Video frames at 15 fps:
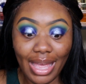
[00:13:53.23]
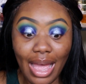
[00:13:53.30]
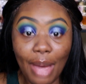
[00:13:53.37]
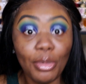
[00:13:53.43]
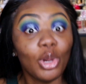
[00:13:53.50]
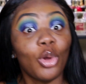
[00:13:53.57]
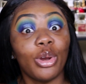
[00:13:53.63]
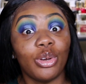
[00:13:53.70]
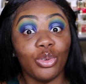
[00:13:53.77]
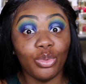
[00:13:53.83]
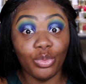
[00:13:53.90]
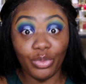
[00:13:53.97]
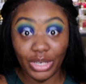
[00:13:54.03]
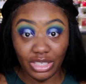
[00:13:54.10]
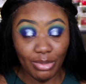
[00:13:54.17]
I'm gonna go ahead and do
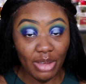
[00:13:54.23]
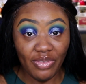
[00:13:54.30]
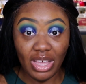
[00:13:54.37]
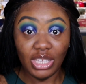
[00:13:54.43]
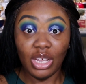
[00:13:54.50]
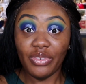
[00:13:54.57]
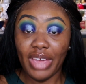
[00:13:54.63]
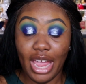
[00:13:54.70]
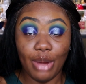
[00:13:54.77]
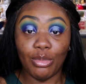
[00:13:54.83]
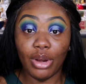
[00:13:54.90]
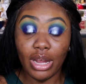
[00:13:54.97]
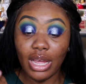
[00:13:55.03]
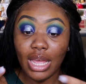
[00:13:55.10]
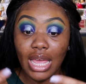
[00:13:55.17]
the rest of my face off
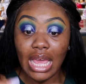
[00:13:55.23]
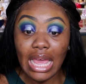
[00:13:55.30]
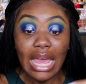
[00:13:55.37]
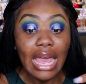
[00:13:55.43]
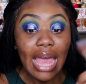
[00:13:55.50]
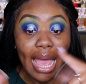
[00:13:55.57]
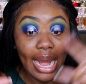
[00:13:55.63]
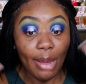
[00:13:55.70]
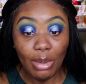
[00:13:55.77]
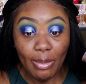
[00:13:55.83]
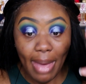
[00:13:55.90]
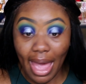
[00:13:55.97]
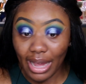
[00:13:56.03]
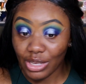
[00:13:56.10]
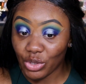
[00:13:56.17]
camera, and I'll be
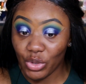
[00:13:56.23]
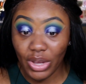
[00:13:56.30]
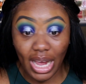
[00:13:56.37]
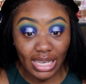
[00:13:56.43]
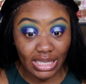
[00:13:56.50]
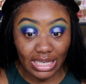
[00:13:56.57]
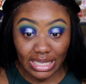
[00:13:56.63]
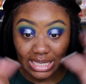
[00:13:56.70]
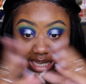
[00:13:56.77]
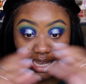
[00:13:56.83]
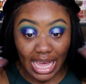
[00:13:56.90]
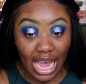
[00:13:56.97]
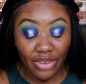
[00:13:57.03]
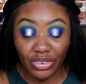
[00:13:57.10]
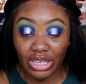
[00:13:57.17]
back so you guys can
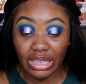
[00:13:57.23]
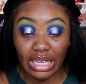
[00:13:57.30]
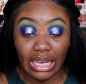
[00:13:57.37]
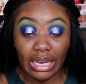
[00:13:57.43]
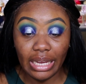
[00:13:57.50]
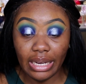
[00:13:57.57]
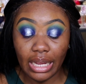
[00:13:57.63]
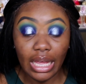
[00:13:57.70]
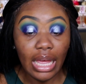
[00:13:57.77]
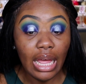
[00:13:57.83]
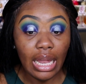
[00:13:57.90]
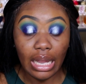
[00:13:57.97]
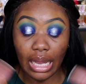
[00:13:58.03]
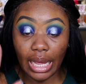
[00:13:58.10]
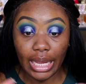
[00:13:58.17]
see everything,
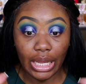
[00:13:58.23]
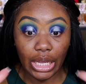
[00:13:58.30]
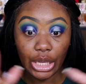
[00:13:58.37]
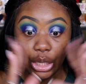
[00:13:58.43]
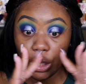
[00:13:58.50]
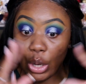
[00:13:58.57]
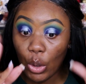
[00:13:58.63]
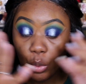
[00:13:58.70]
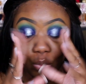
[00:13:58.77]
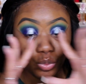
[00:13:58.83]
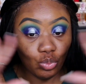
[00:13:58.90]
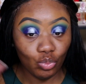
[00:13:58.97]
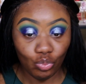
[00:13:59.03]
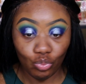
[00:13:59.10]
like, you know,